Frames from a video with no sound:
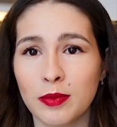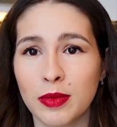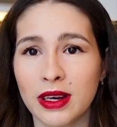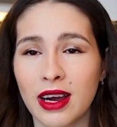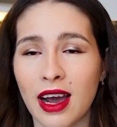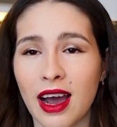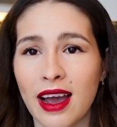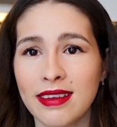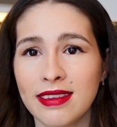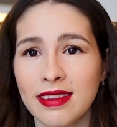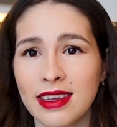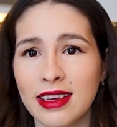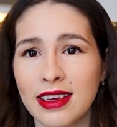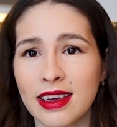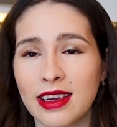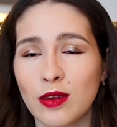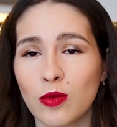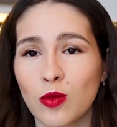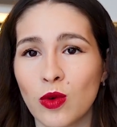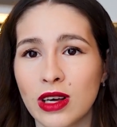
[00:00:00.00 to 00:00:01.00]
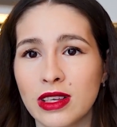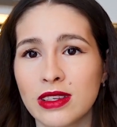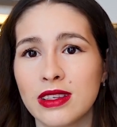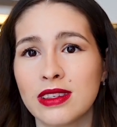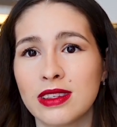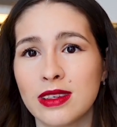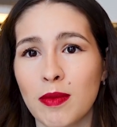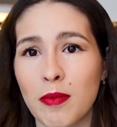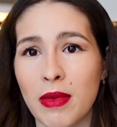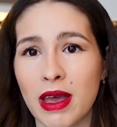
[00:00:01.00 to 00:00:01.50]
but I think it
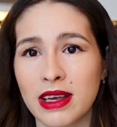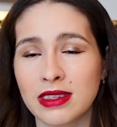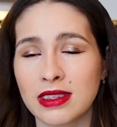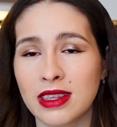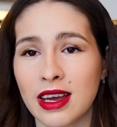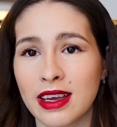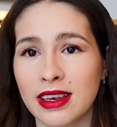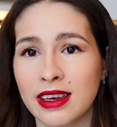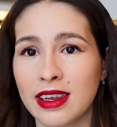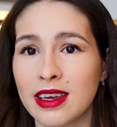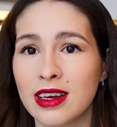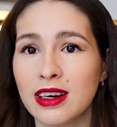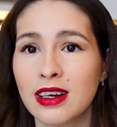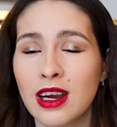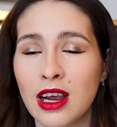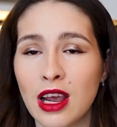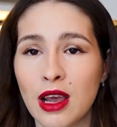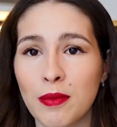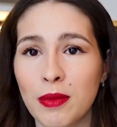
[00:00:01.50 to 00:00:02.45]
wasn't the best idea